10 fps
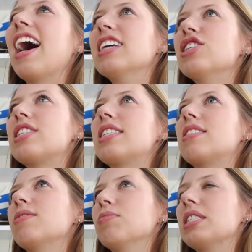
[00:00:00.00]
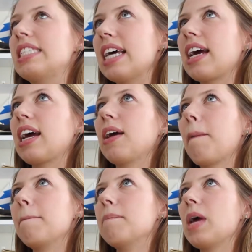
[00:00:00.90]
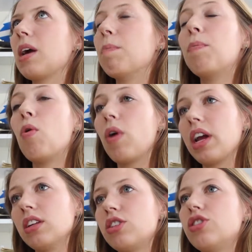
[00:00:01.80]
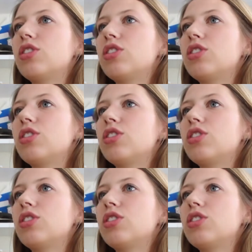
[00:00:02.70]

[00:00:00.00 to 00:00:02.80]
I just would say make a point